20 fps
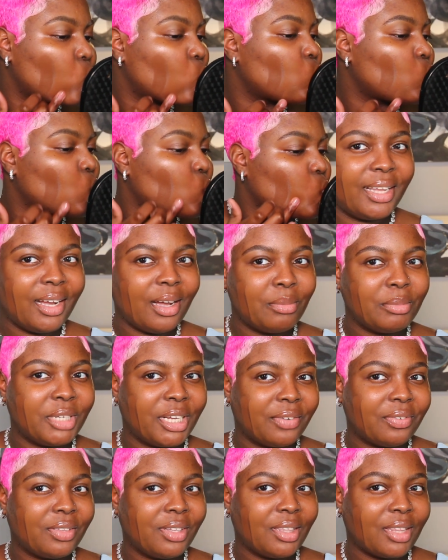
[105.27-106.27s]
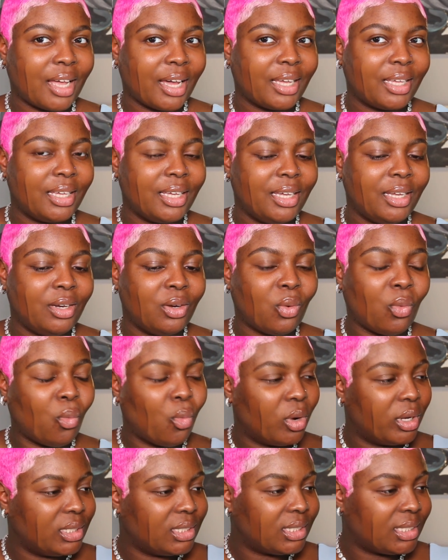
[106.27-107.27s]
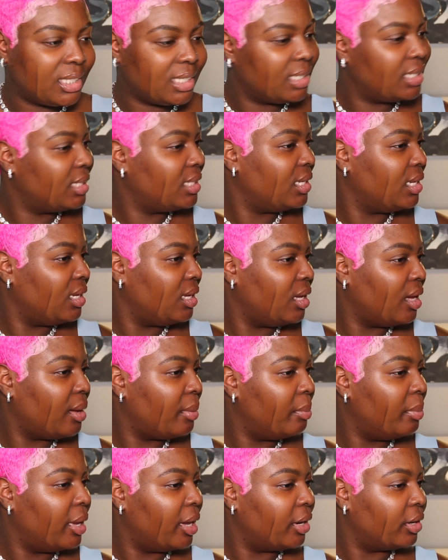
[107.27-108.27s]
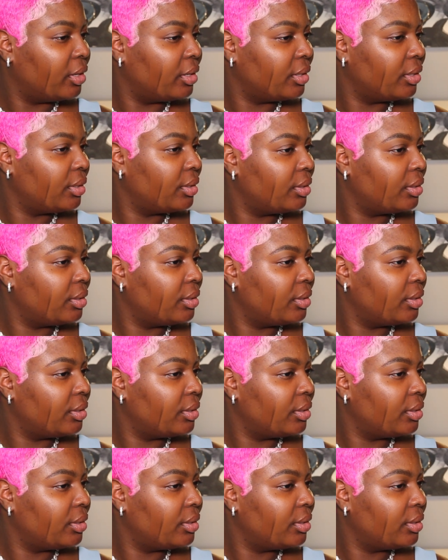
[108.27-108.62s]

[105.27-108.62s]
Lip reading: I think I'm definitely liking 160 better.